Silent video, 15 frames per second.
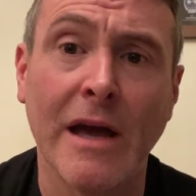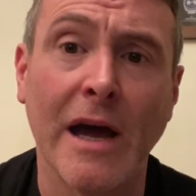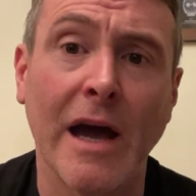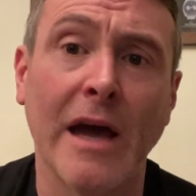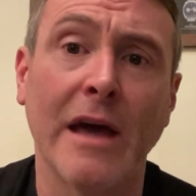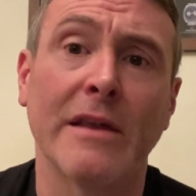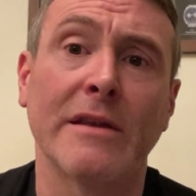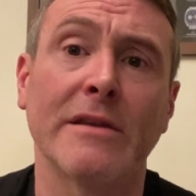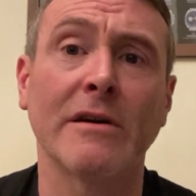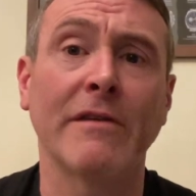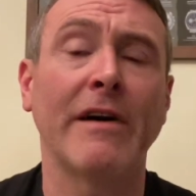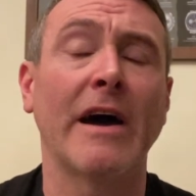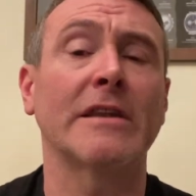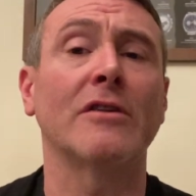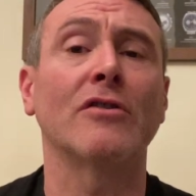and I've
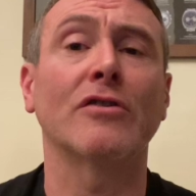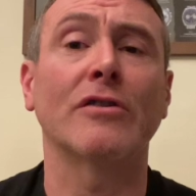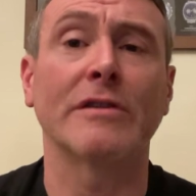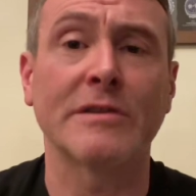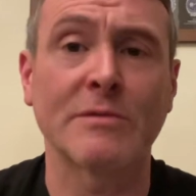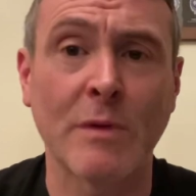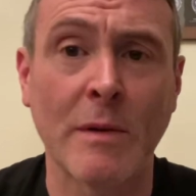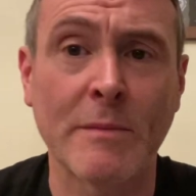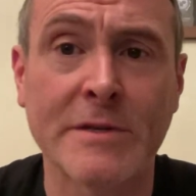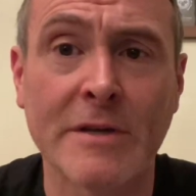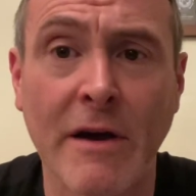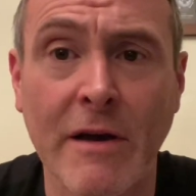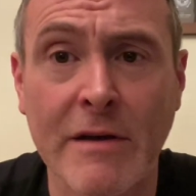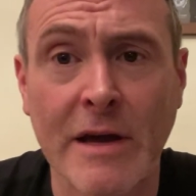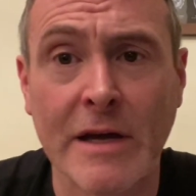had a look on his
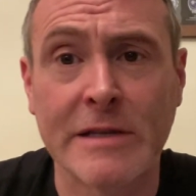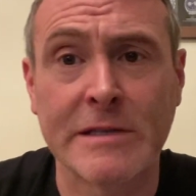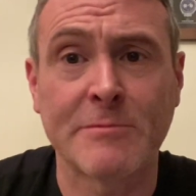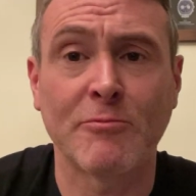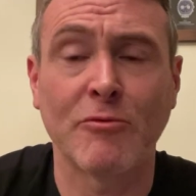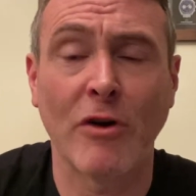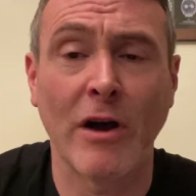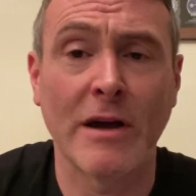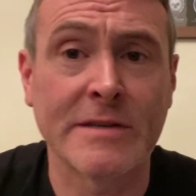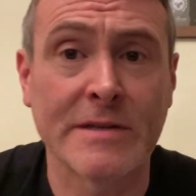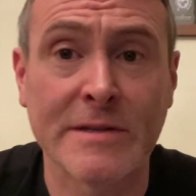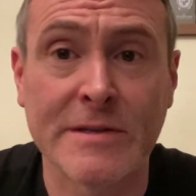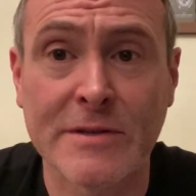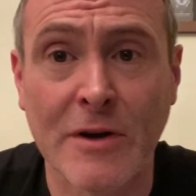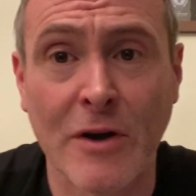website and his
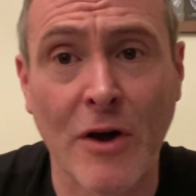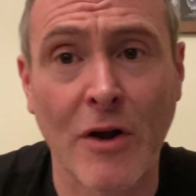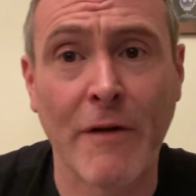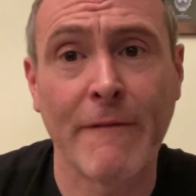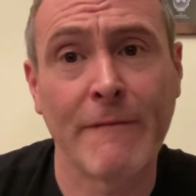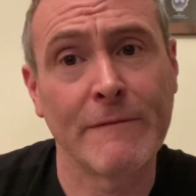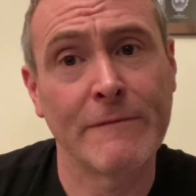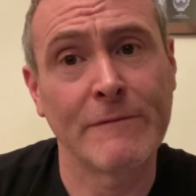prices are